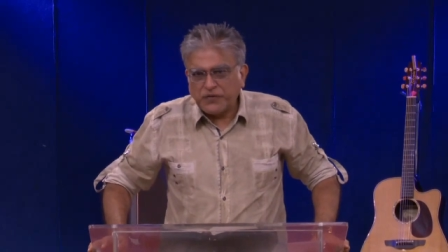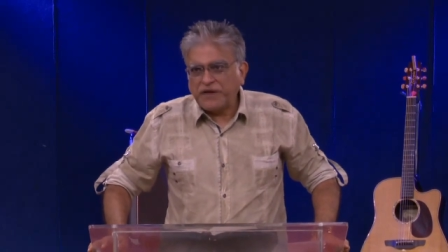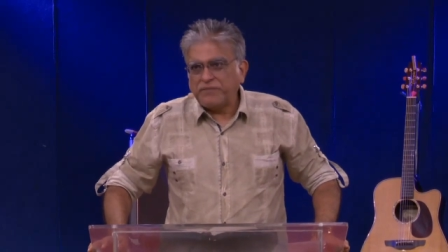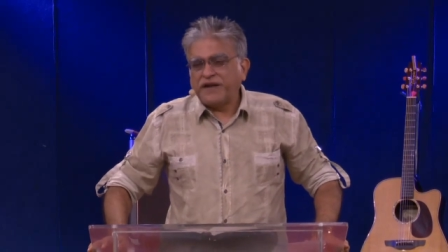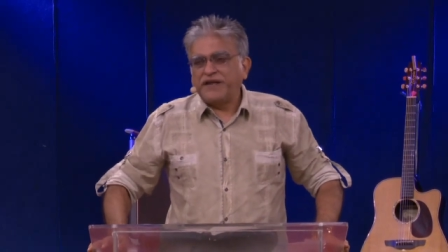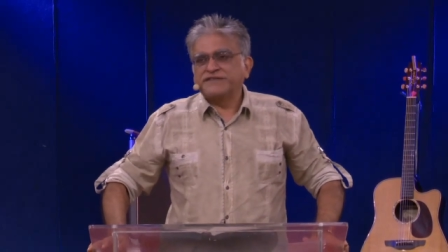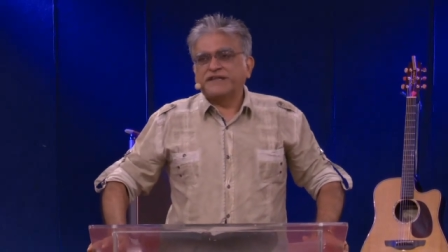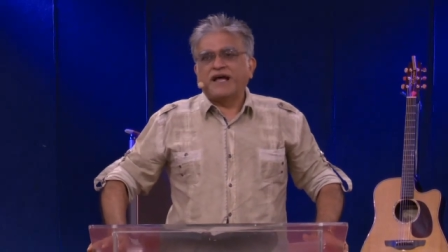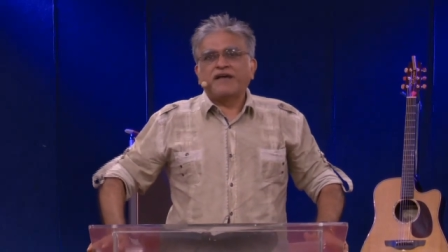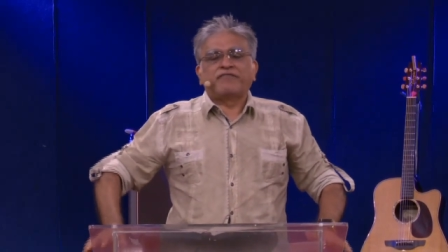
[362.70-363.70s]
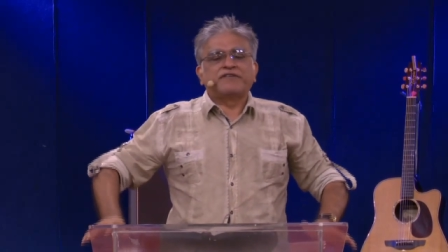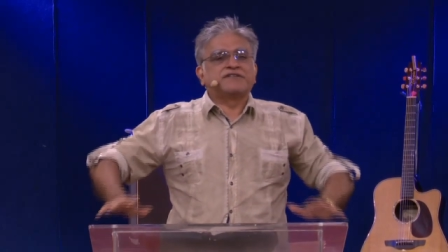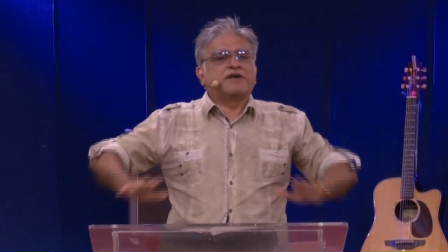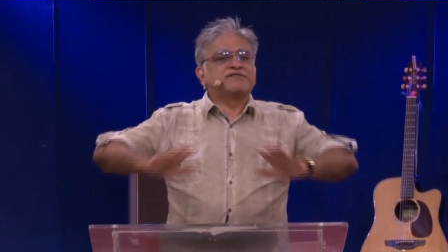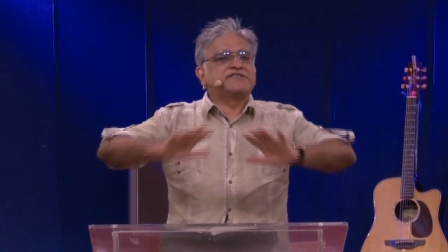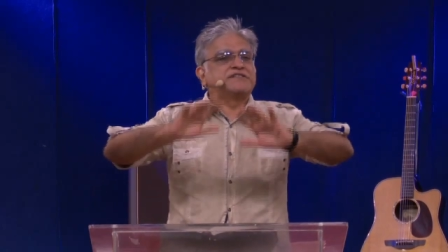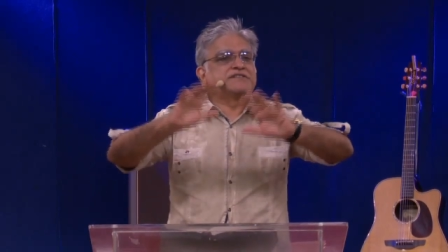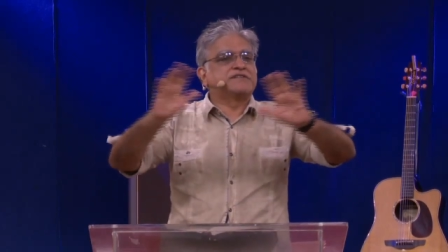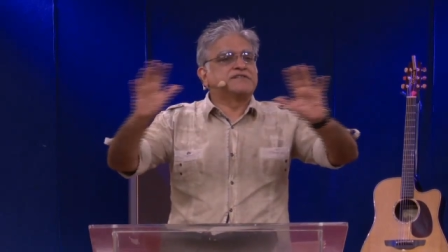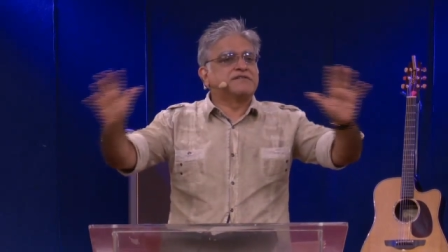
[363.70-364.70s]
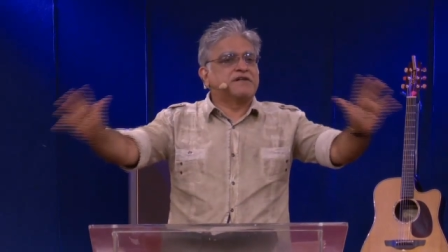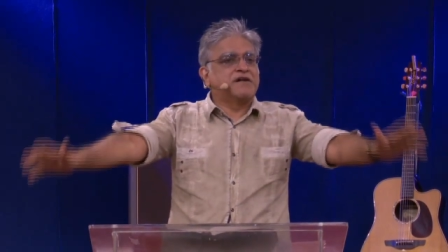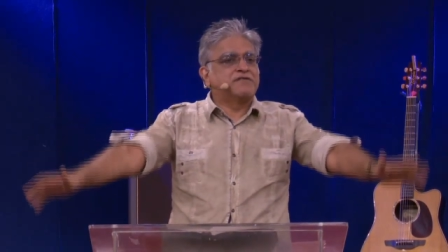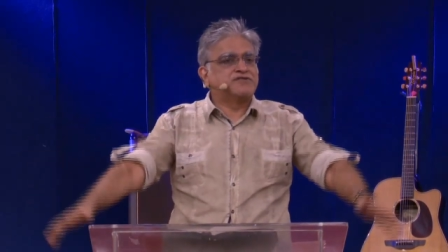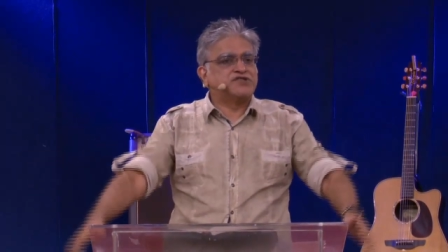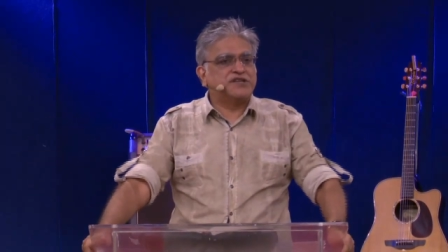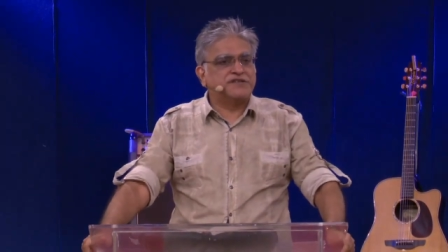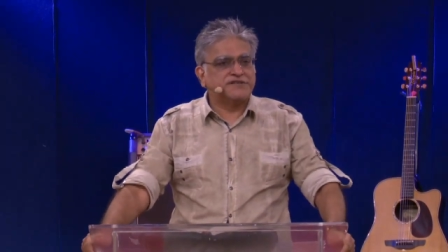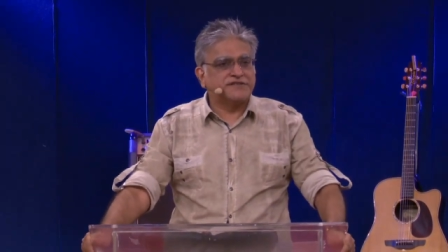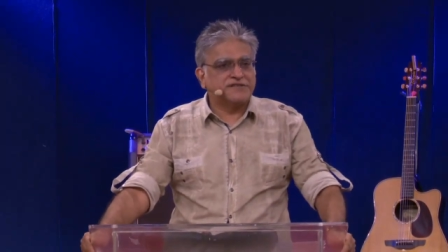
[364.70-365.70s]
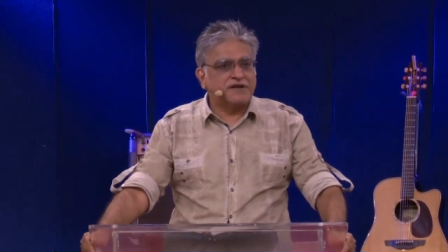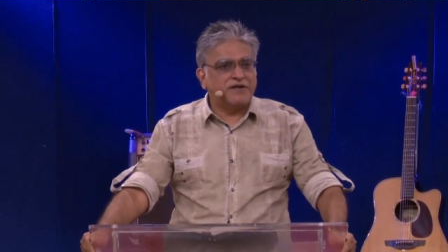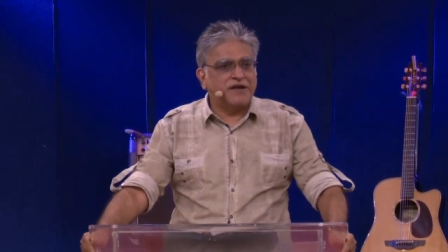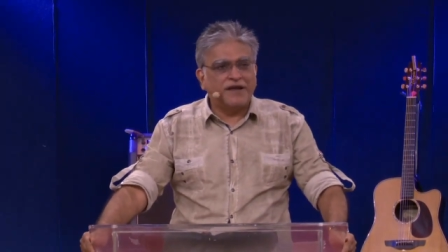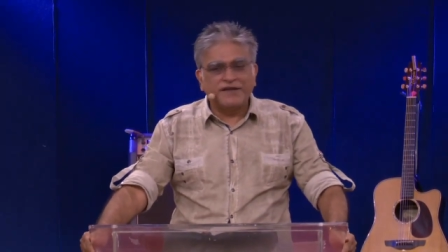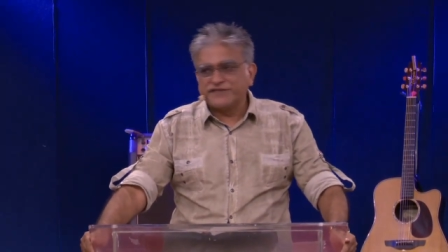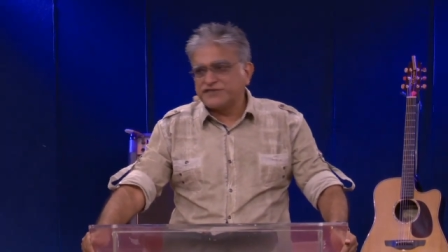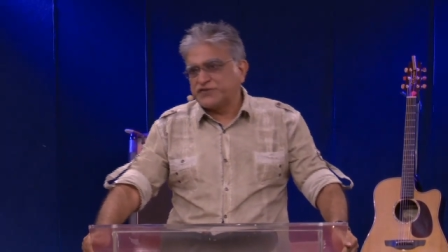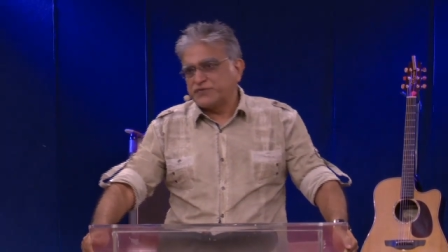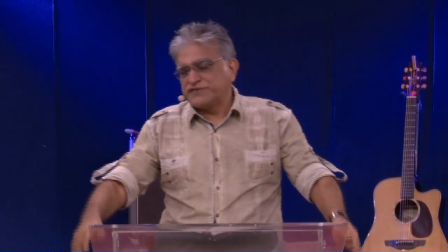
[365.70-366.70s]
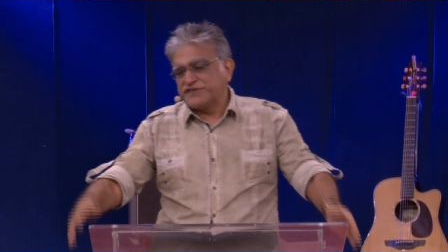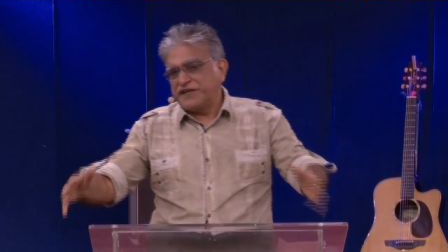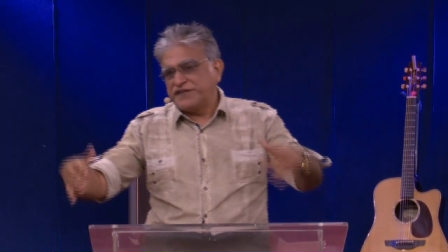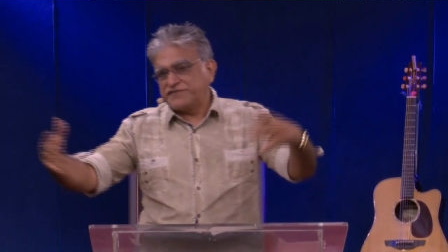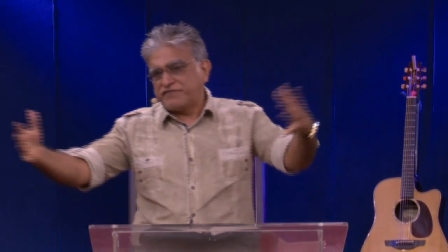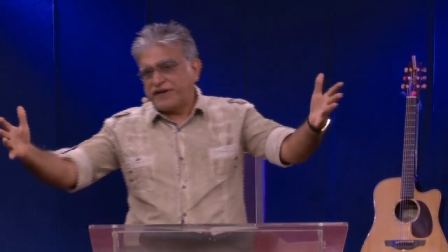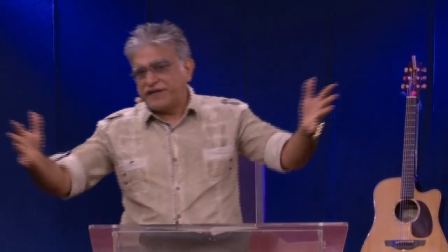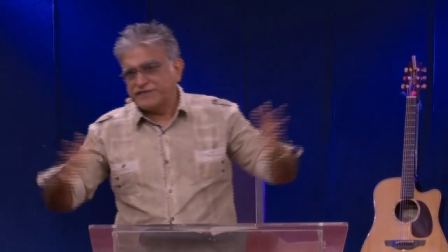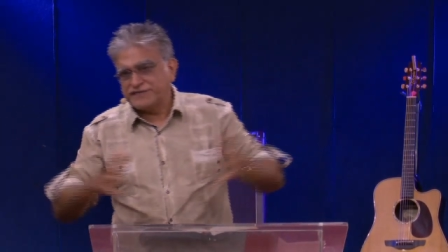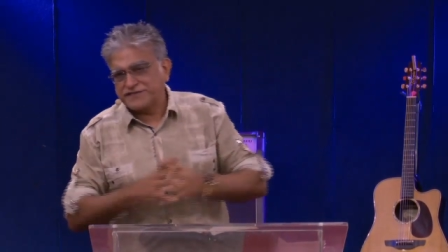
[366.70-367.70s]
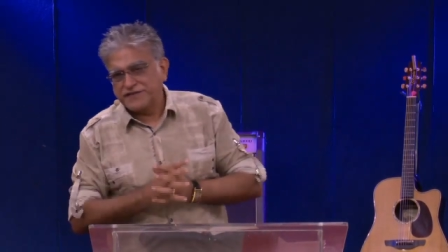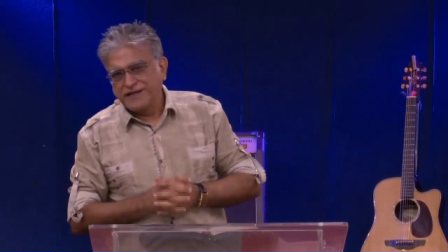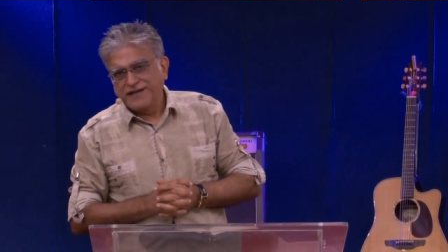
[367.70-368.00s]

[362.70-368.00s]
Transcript: to him, and his life is now centered around Jesus. Now he is choosing his friends.